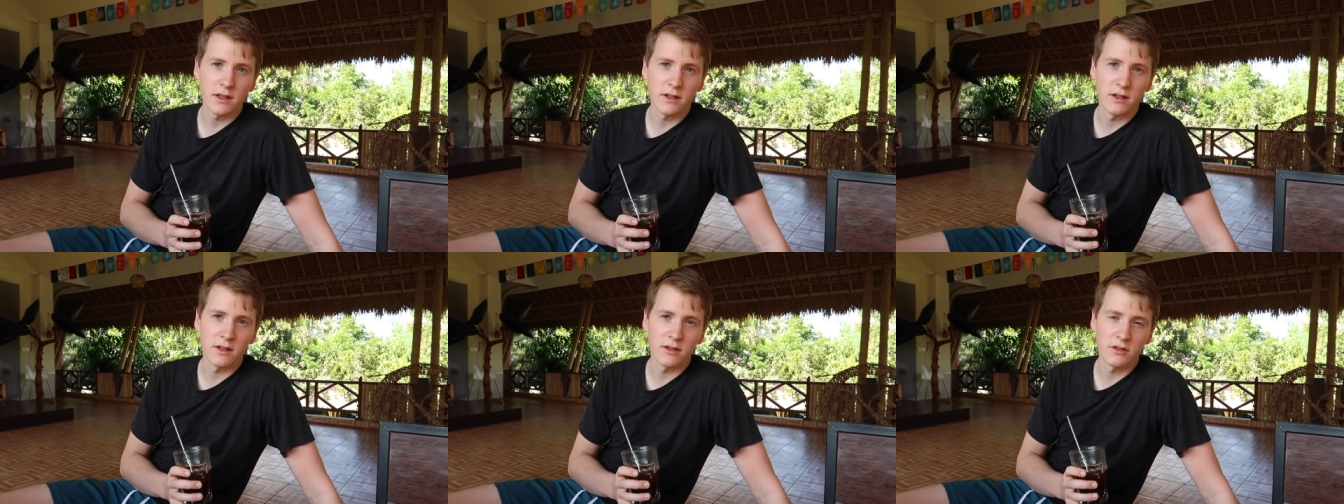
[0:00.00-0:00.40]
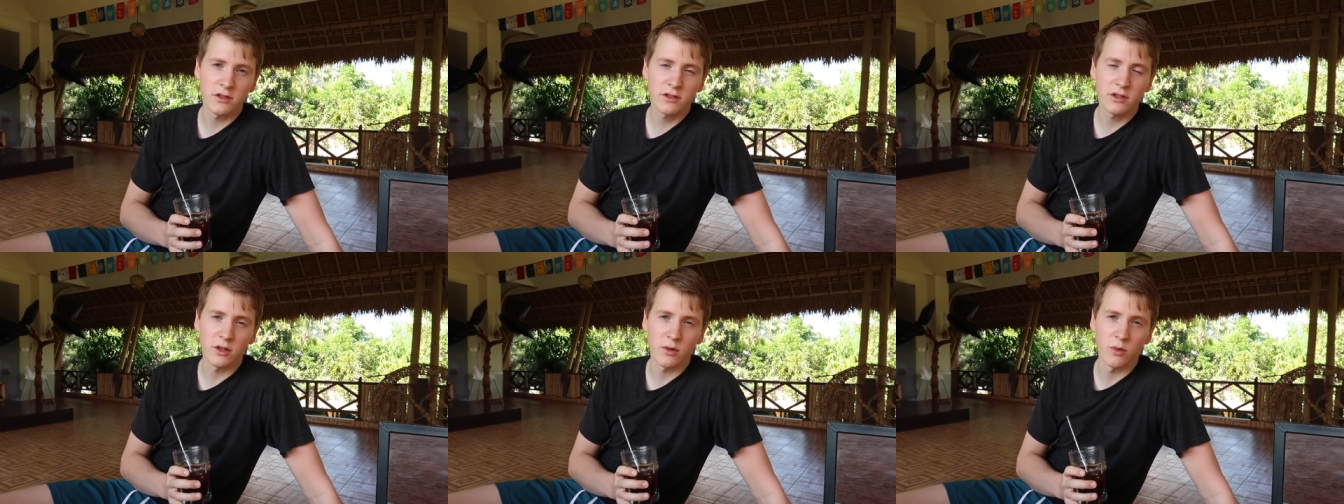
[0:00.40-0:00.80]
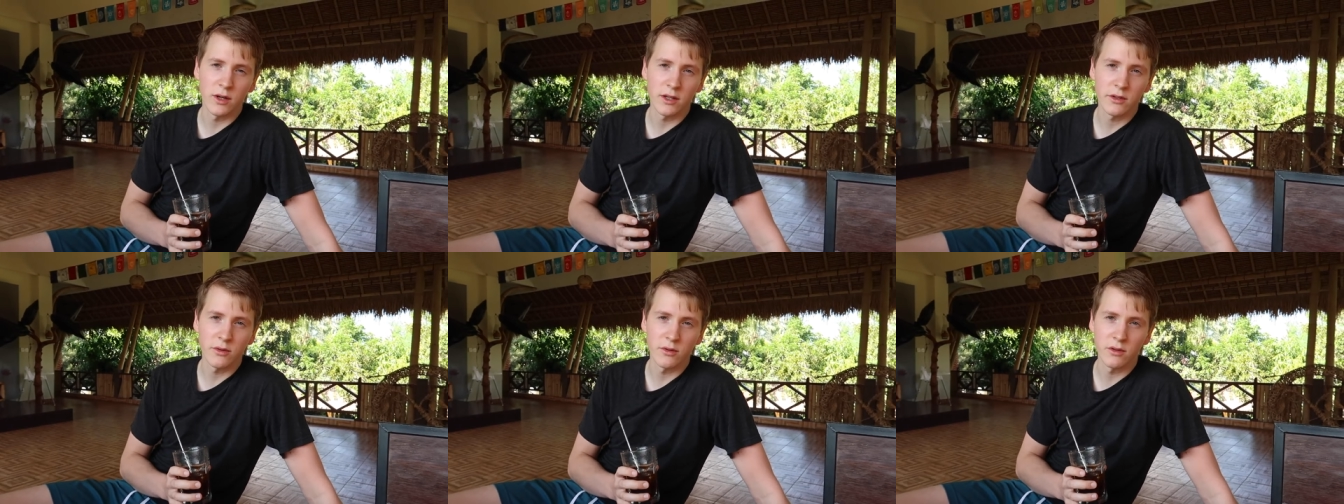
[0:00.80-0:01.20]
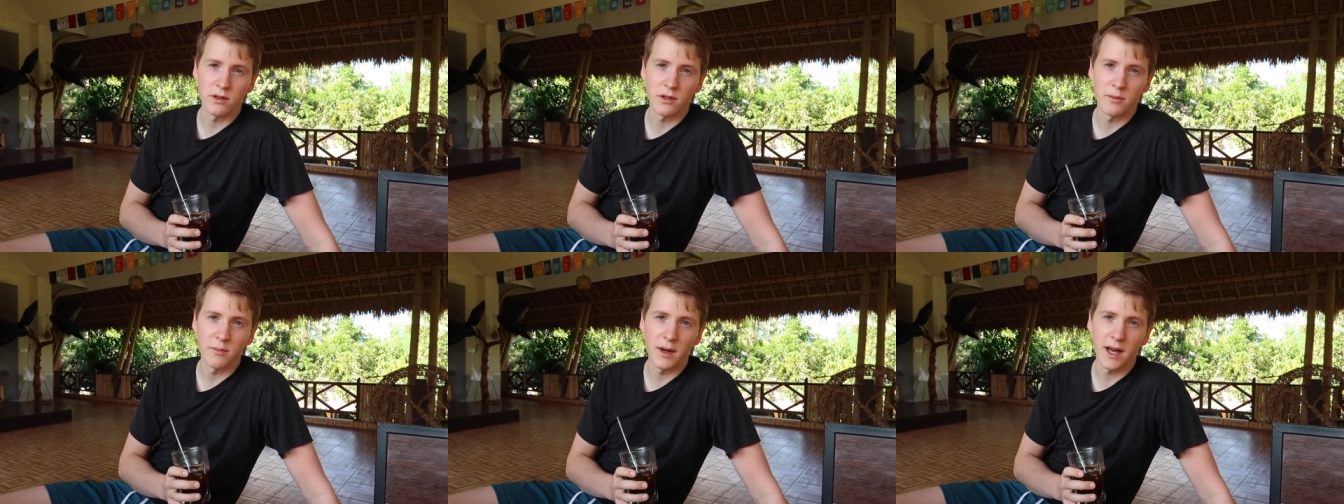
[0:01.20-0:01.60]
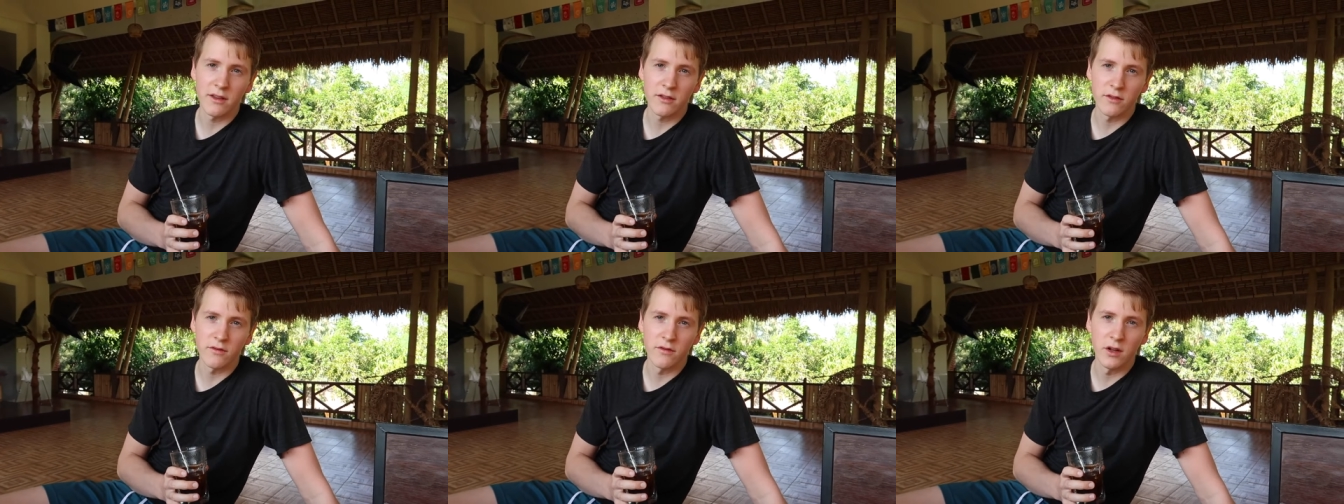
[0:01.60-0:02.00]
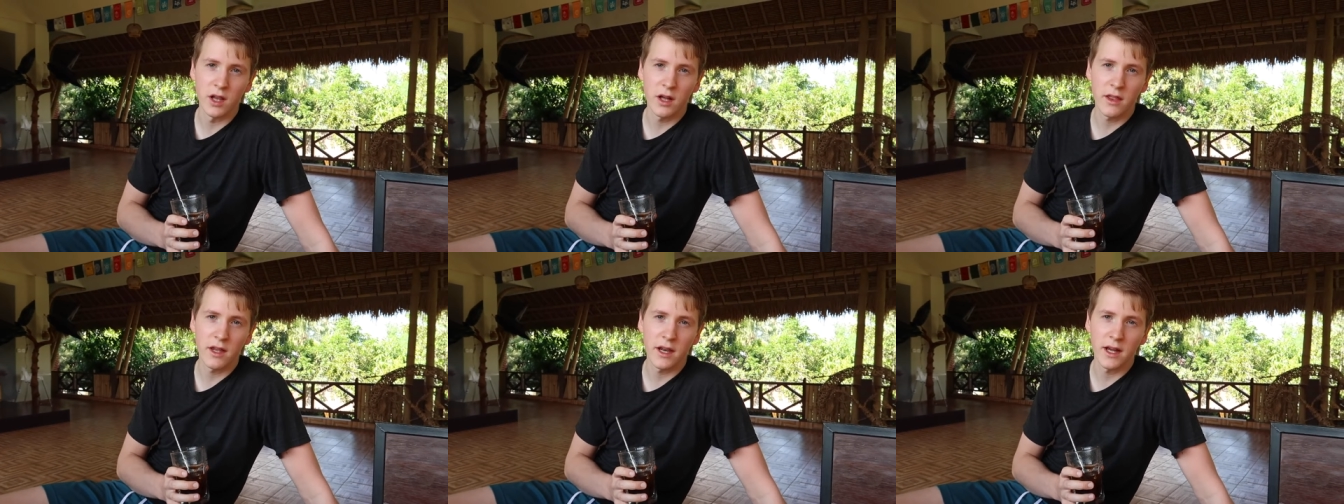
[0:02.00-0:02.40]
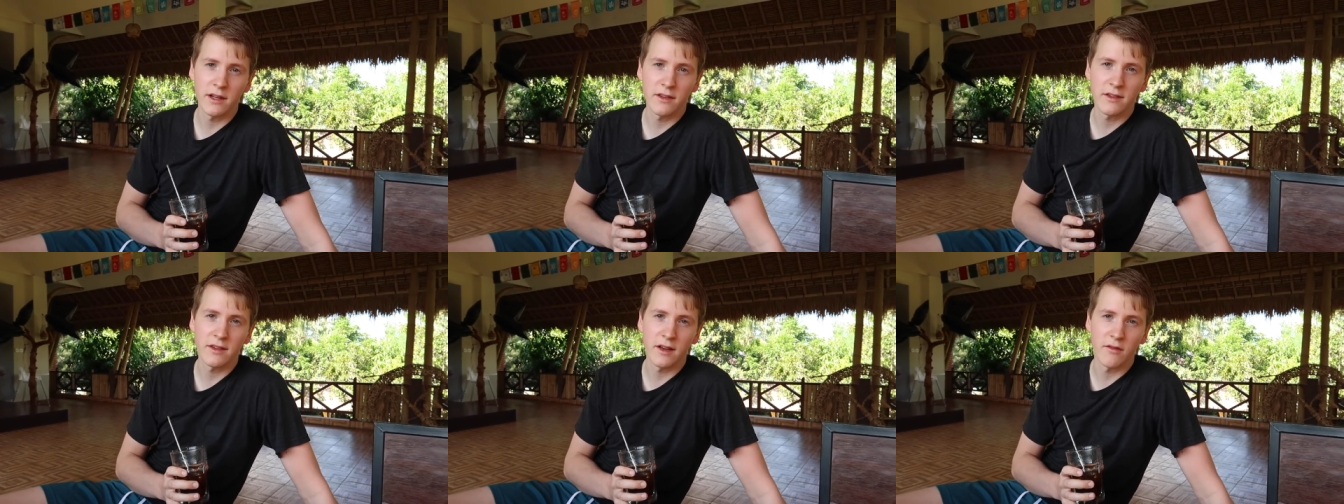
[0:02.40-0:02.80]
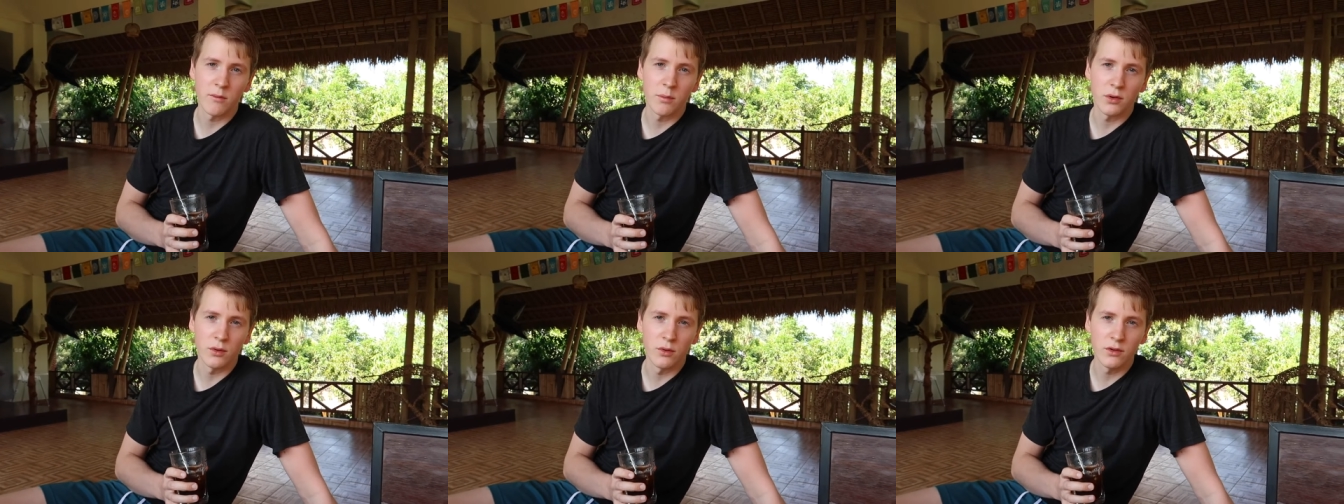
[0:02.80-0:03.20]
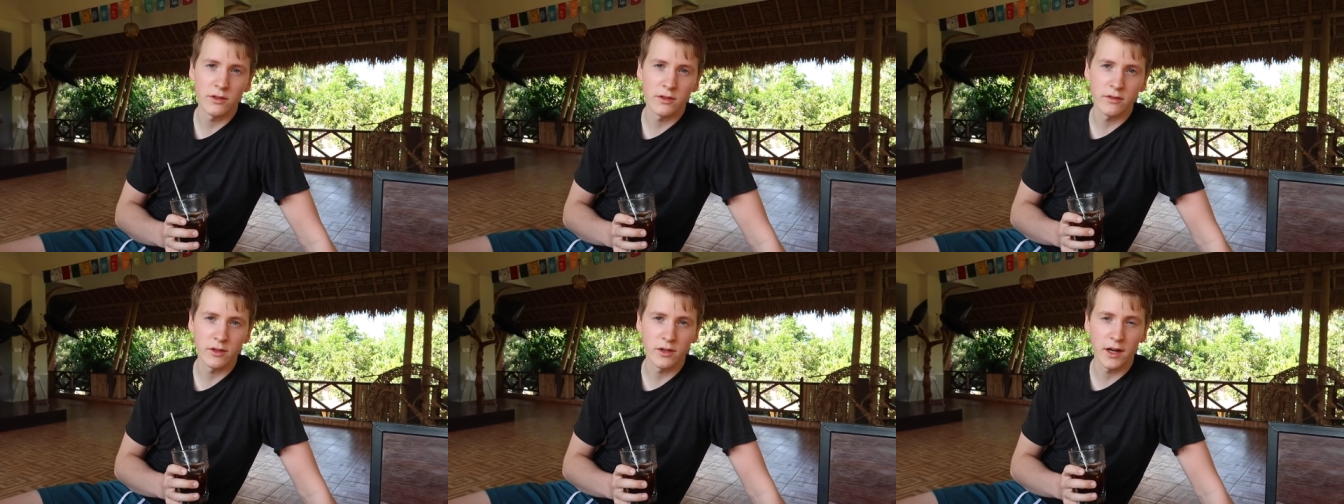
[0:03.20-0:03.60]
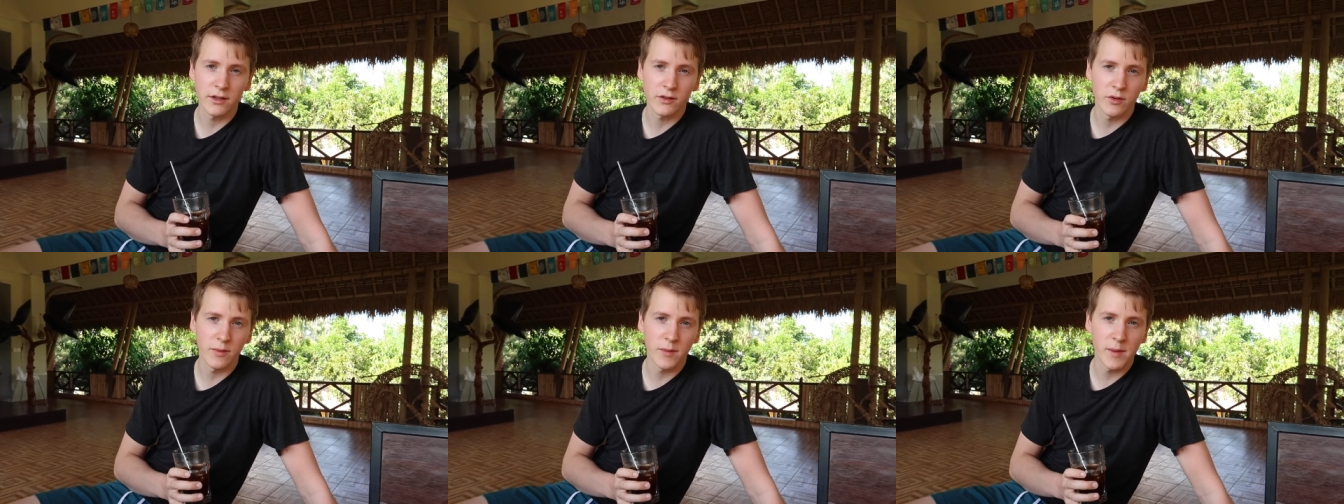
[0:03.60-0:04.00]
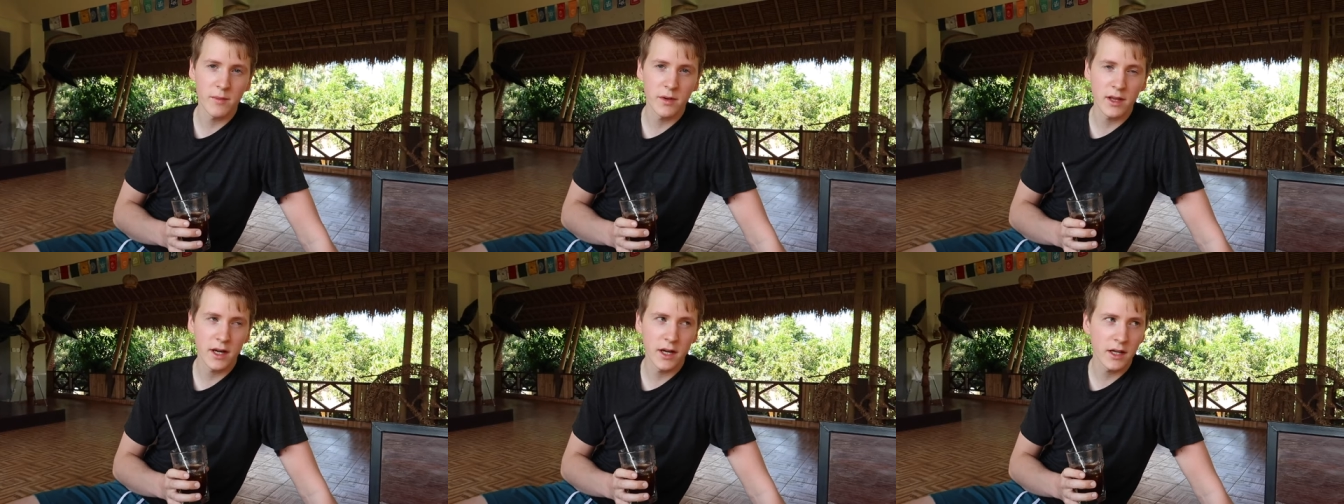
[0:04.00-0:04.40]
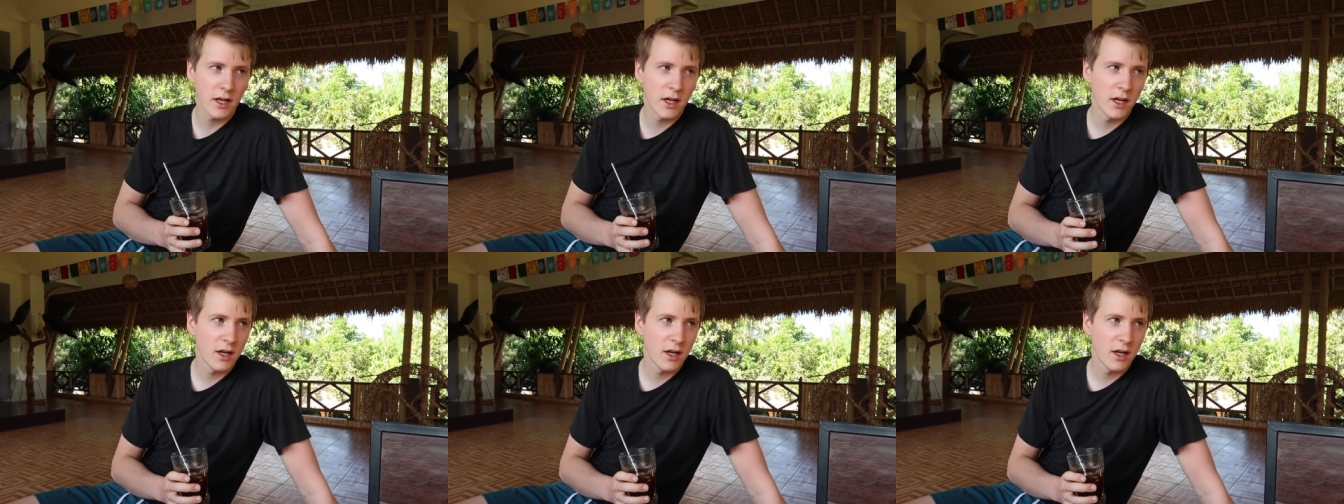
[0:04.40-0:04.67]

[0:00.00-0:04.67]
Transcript: the, just a quick tour of the massive villa that had seven pools, if you guys remember that.